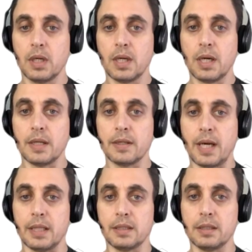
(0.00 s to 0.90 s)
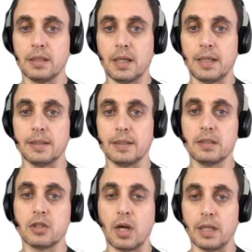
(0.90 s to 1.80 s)
that the
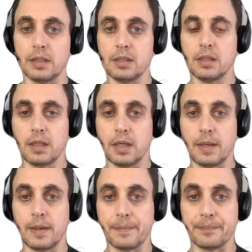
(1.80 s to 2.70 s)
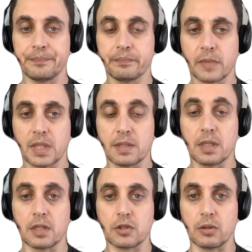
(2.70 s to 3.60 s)
JWT
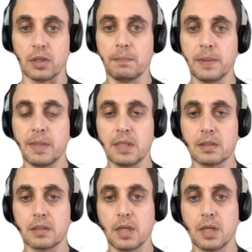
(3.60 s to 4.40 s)
signature implements,